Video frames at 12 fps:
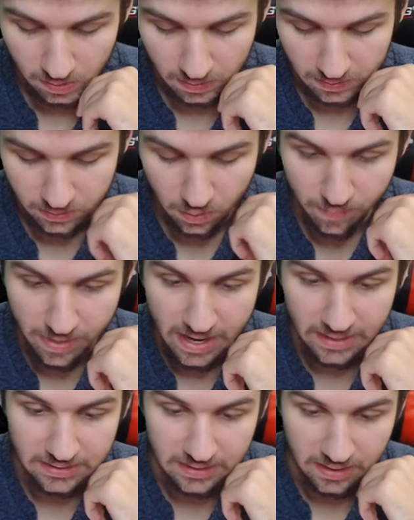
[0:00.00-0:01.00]
Let's go
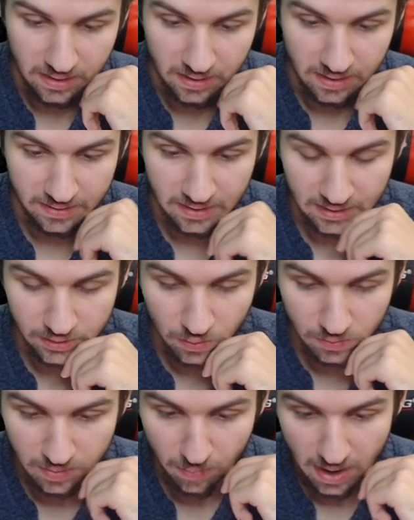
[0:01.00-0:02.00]
bats here. And then let's go
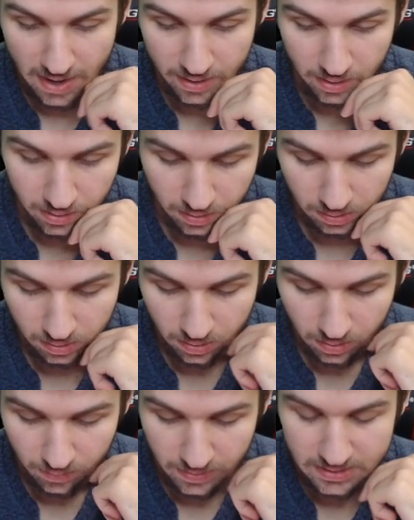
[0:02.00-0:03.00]
with the miner.
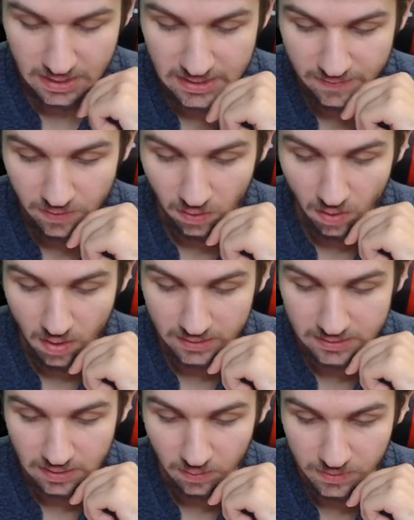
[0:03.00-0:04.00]
He does have the log
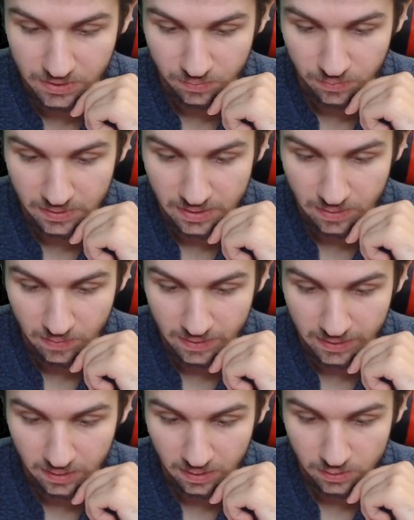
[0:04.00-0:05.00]
still, which is really
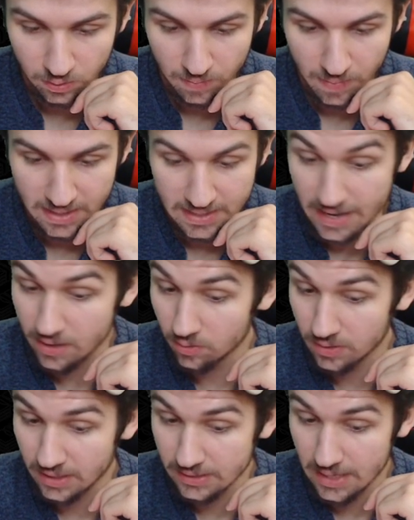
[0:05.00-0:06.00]
annoying. So he might nato
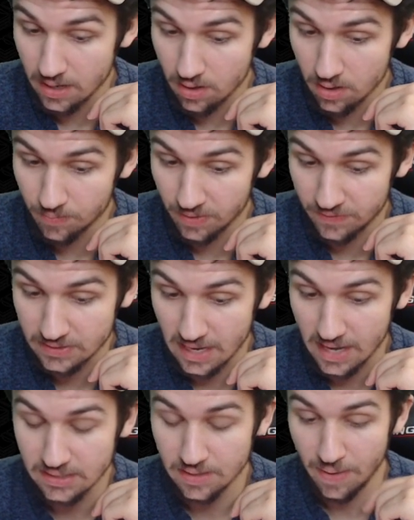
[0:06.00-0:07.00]
to King Tower. But if he
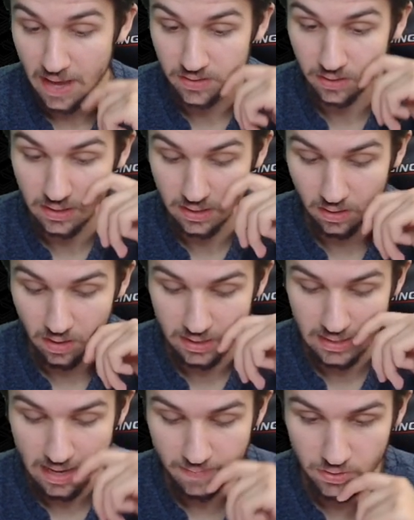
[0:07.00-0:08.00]
does, the bats are going to get a lot
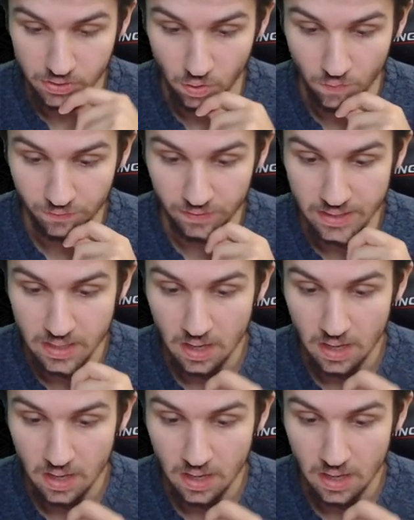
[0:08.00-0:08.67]
of damage, hopefully.